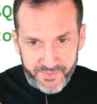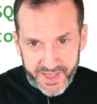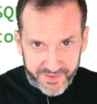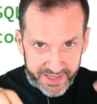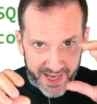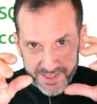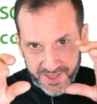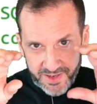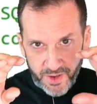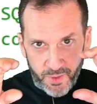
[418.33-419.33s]
like the yes
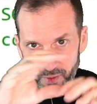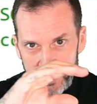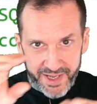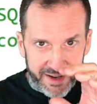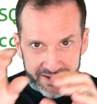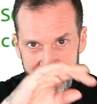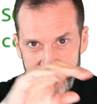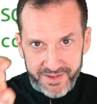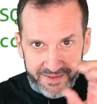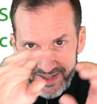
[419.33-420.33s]
and no will be on
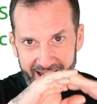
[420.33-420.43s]
different